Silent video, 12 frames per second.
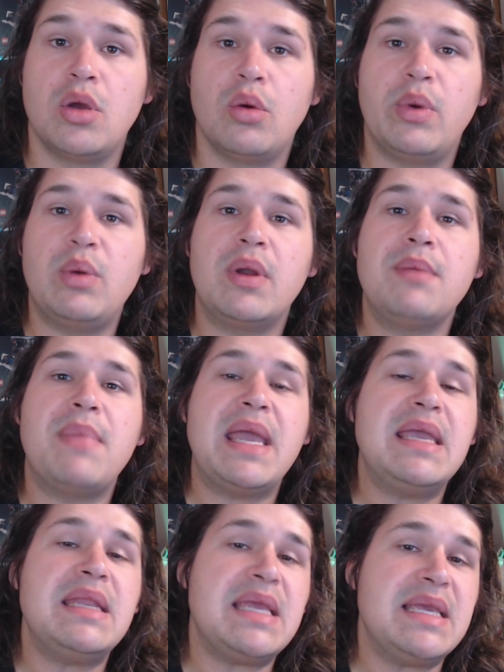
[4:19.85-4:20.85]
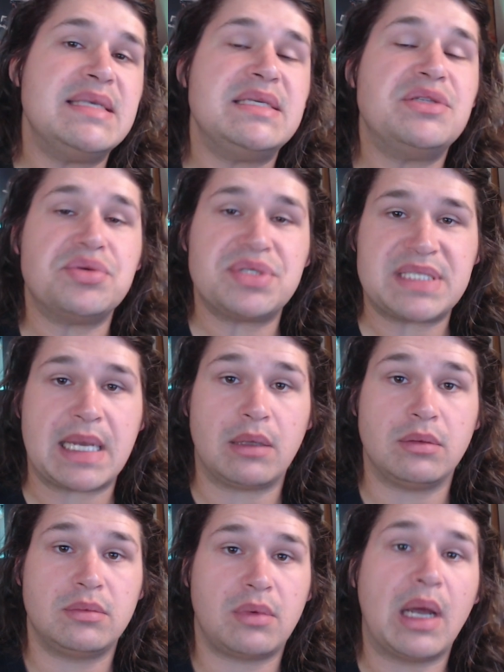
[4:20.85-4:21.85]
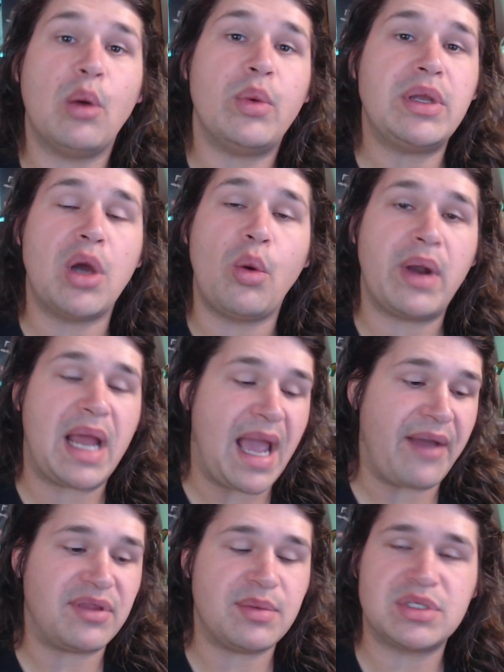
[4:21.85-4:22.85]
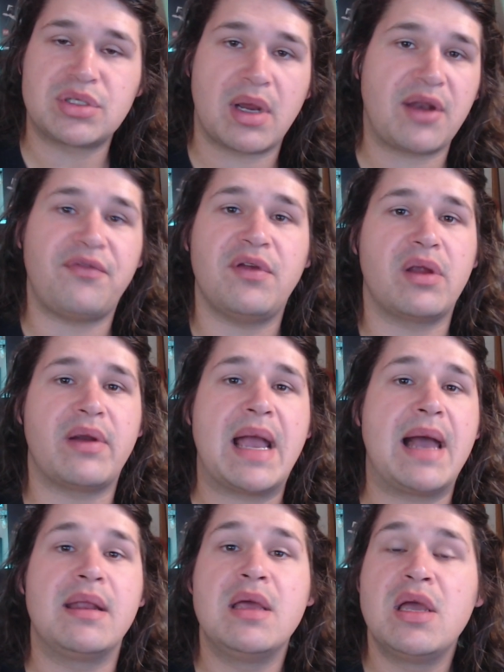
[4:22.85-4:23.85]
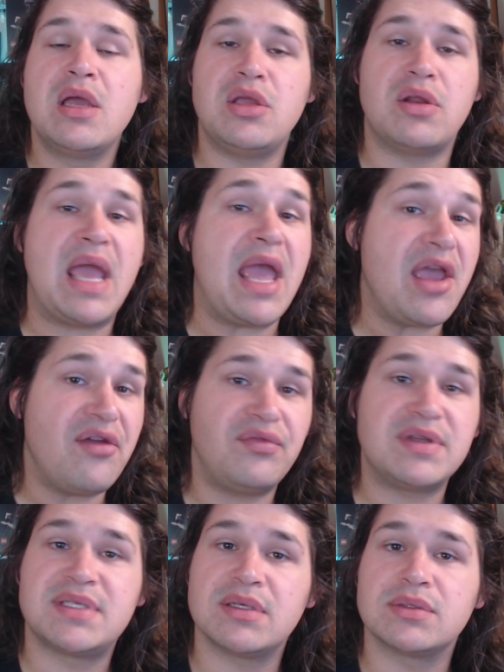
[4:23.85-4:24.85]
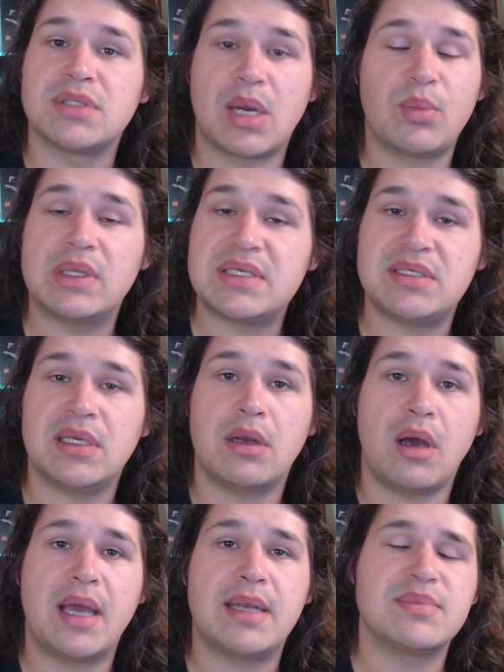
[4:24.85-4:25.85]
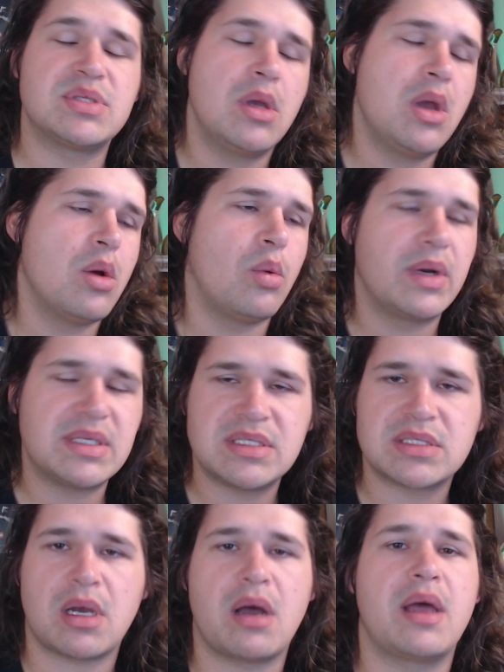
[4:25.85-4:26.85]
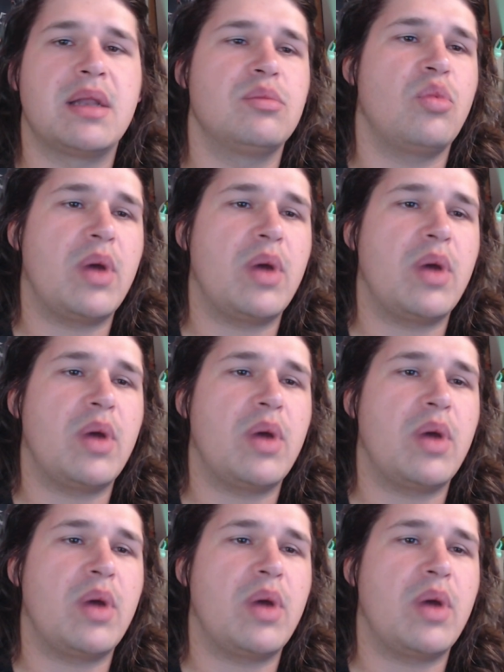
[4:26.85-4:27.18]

We want to make it easy to sell, right? We don't want to have to be trying to figure out, you know, every single time we're listing an items, what is this item?